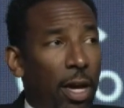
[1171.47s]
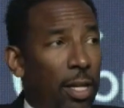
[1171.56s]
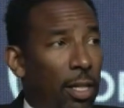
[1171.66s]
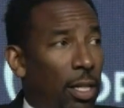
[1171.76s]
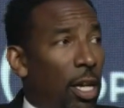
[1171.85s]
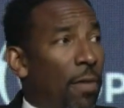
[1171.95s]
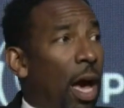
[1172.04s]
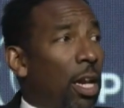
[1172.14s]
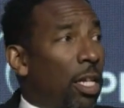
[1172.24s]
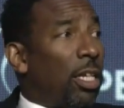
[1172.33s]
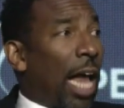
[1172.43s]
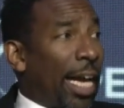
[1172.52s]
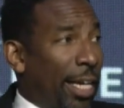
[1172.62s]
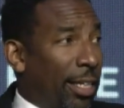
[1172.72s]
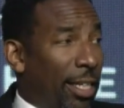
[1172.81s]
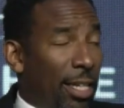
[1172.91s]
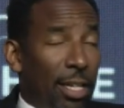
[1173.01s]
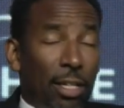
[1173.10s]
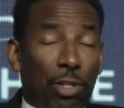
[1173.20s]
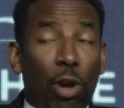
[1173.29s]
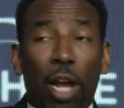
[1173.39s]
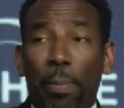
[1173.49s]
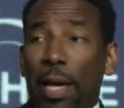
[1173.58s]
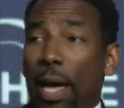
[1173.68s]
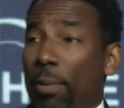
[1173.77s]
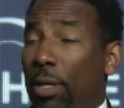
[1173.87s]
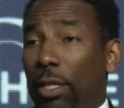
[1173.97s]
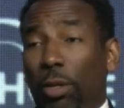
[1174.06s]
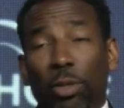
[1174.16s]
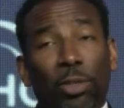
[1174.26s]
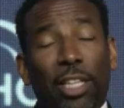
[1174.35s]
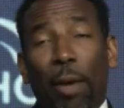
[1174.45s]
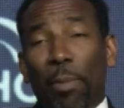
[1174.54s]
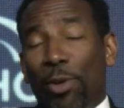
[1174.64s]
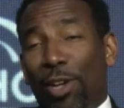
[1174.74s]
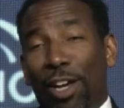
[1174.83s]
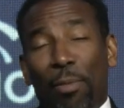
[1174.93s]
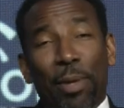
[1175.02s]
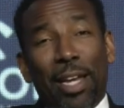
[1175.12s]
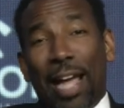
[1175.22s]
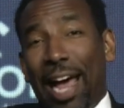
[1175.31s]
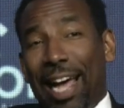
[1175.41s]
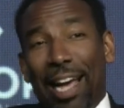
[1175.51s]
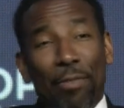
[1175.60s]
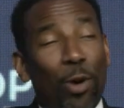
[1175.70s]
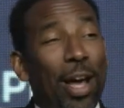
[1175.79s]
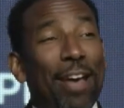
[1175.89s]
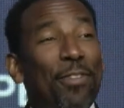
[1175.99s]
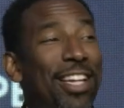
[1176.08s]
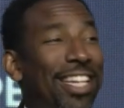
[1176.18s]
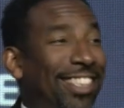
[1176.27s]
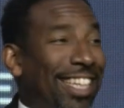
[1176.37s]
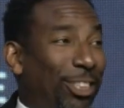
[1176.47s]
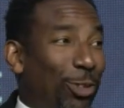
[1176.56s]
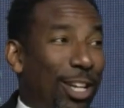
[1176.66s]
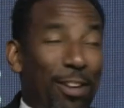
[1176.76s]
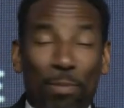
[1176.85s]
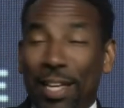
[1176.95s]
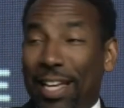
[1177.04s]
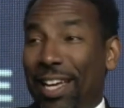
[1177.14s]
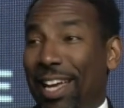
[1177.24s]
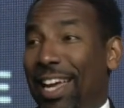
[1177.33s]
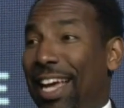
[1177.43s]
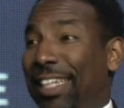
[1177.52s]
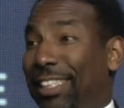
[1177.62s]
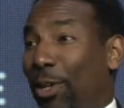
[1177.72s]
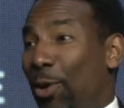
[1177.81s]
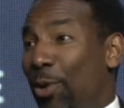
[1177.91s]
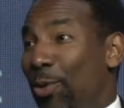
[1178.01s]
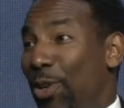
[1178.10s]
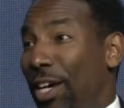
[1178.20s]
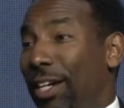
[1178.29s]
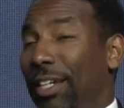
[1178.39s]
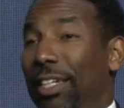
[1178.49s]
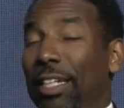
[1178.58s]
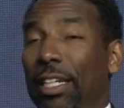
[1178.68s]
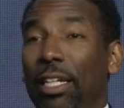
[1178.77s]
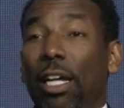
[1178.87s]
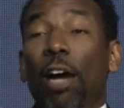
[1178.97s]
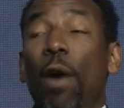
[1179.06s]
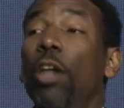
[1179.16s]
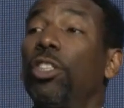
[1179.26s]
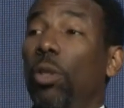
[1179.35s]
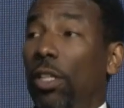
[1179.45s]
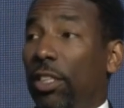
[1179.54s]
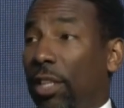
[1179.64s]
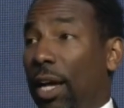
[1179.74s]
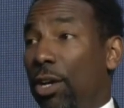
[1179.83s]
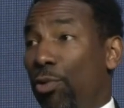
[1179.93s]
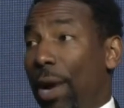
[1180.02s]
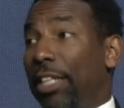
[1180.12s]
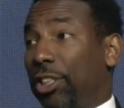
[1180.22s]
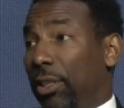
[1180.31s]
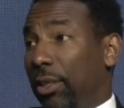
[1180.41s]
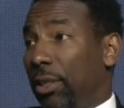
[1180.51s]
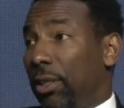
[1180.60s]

Right? Love ought to look like it. You ought to be able to, don't tell me you love me and I have no evidence that you love me. And so love also looks like correction.